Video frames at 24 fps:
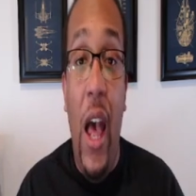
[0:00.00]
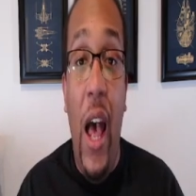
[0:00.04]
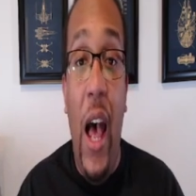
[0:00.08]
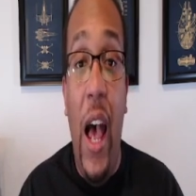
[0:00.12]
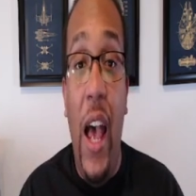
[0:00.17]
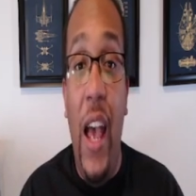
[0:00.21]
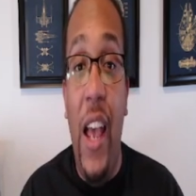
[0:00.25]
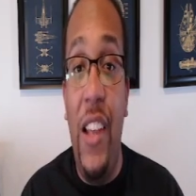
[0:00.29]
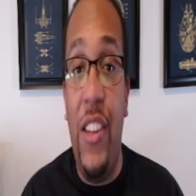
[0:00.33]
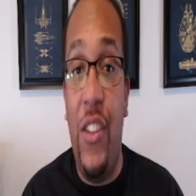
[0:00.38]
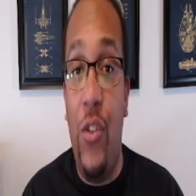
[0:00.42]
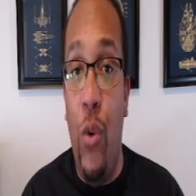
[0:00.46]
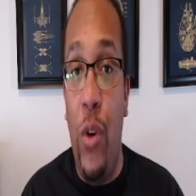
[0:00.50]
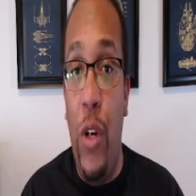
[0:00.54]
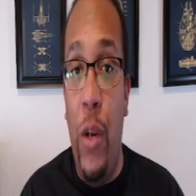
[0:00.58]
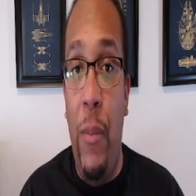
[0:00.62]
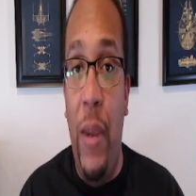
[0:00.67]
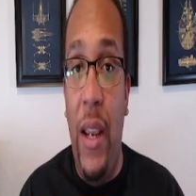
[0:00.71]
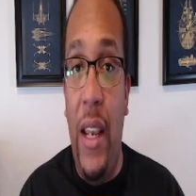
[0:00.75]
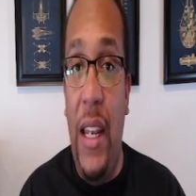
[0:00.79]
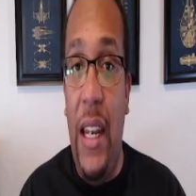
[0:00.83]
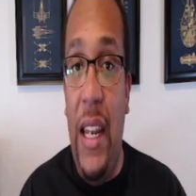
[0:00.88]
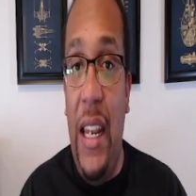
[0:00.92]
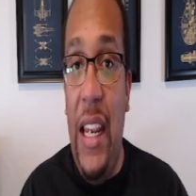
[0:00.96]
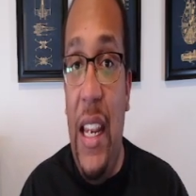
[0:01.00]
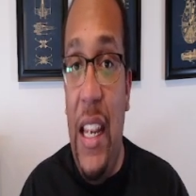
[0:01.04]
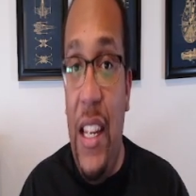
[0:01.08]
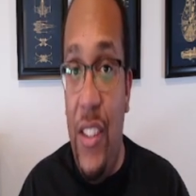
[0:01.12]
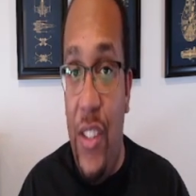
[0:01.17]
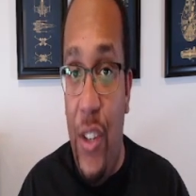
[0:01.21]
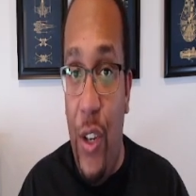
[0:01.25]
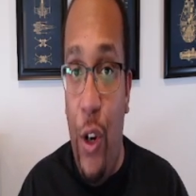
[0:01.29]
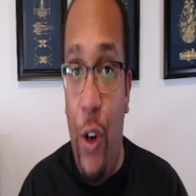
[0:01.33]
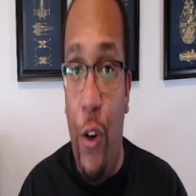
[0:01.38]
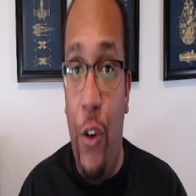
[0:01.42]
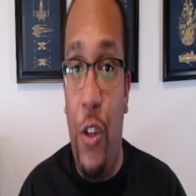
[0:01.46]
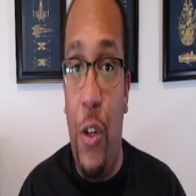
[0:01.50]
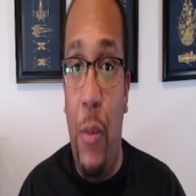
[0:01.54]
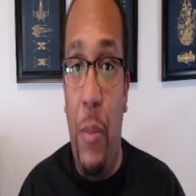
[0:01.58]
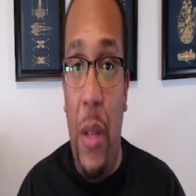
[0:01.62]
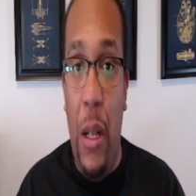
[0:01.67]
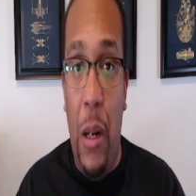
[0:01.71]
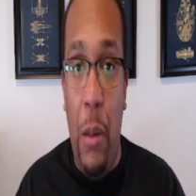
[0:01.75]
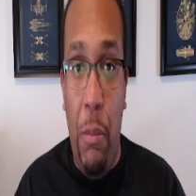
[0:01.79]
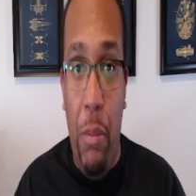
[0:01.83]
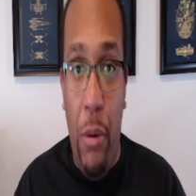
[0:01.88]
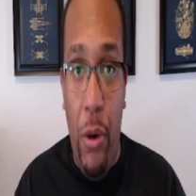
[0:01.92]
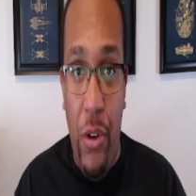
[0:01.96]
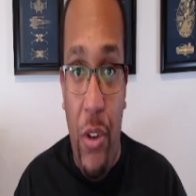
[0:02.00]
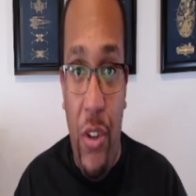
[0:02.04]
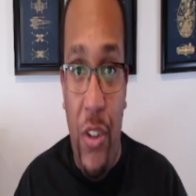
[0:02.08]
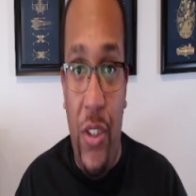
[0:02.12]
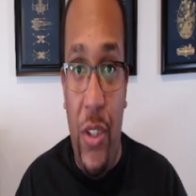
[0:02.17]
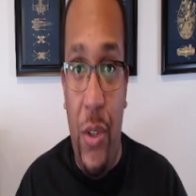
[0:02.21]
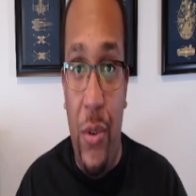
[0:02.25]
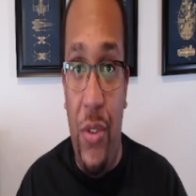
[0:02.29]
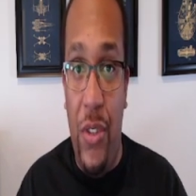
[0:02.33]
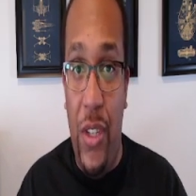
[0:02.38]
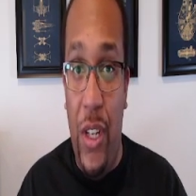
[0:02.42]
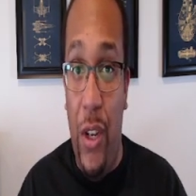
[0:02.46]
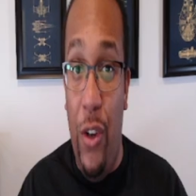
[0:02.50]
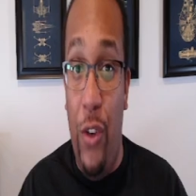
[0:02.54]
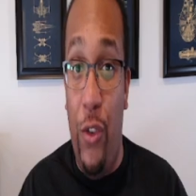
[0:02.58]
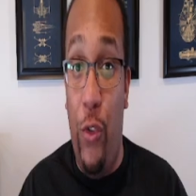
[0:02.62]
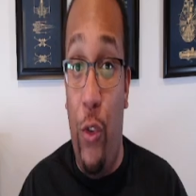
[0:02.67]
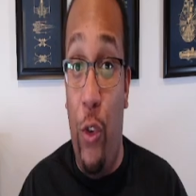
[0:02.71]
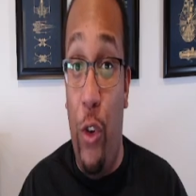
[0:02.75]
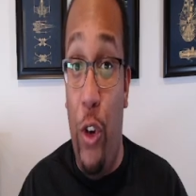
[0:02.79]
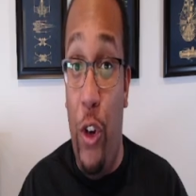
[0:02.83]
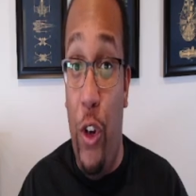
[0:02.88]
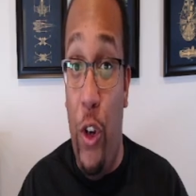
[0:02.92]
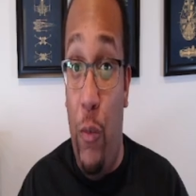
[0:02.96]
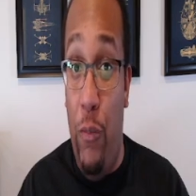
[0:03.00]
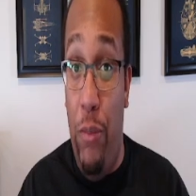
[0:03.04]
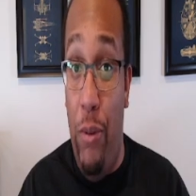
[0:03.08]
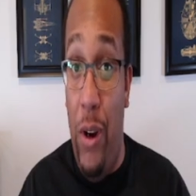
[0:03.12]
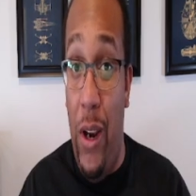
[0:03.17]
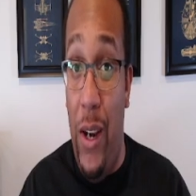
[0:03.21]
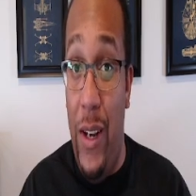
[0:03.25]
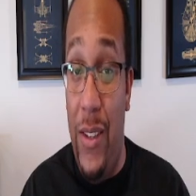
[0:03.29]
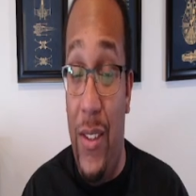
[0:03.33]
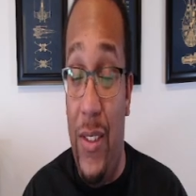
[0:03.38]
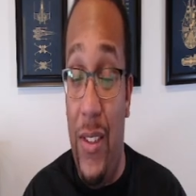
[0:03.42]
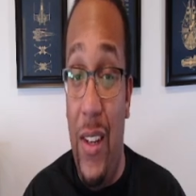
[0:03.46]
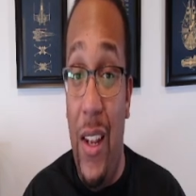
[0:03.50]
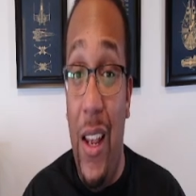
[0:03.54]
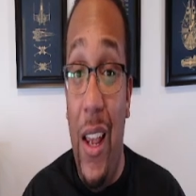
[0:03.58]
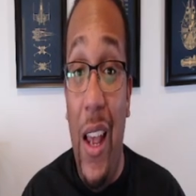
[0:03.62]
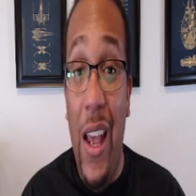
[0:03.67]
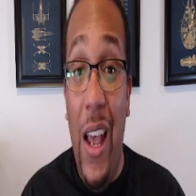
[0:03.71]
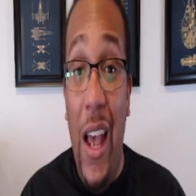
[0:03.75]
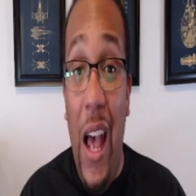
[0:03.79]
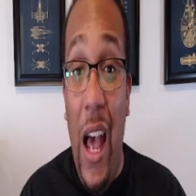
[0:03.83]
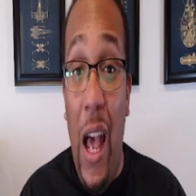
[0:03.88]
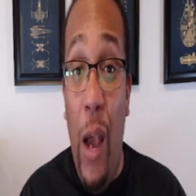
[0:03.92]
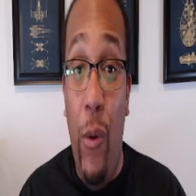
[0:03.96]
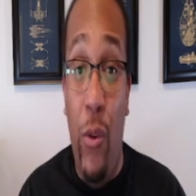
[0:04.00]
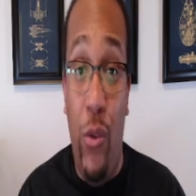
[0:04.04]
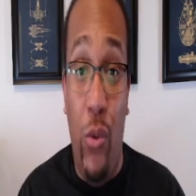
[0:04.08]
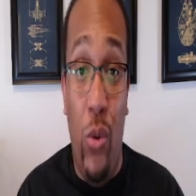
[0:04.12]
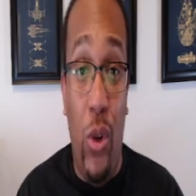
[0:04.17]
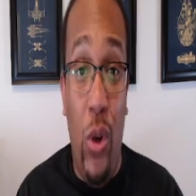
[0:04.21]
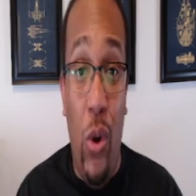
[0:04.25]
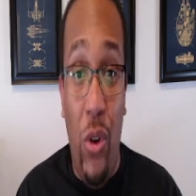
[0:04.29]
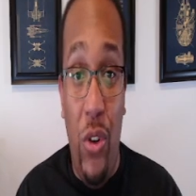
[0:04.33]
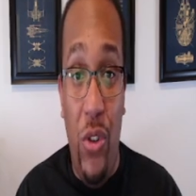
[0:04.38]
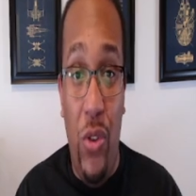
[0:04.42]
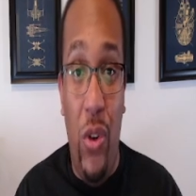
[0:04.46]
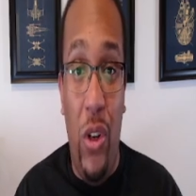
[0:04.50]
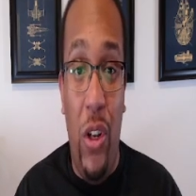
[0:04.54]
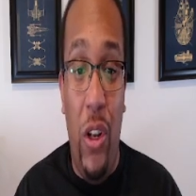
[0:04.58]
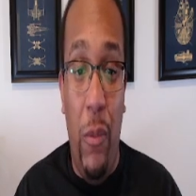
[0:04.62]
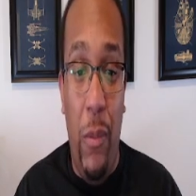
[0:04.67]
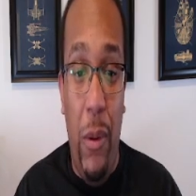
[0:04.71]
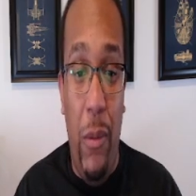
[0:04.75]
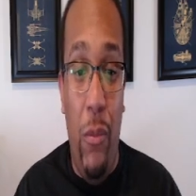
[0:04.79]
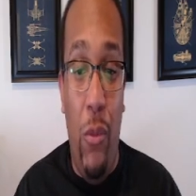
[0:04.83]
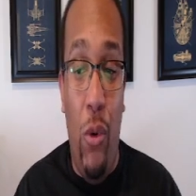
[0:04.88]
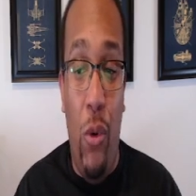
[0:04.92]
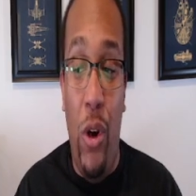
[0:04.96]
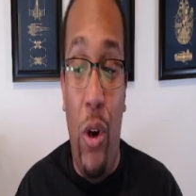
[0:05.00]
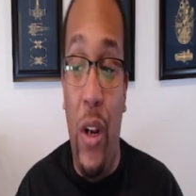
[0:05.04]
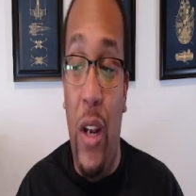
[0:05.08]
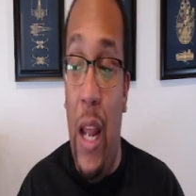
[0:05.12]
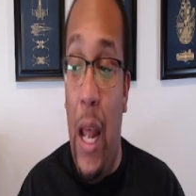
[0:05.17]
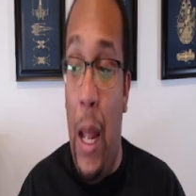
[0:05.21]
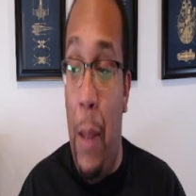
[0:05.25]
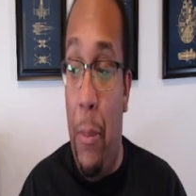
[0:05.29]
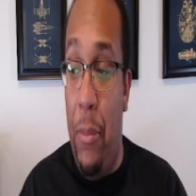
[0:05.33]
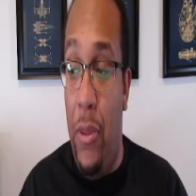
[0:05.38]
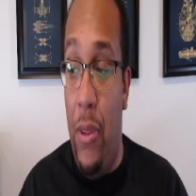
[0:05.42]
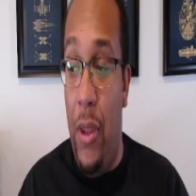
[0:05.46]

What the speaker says: is going to make it easier to be able to purchase those skills for a good price, which we'll go into a little bit more depth.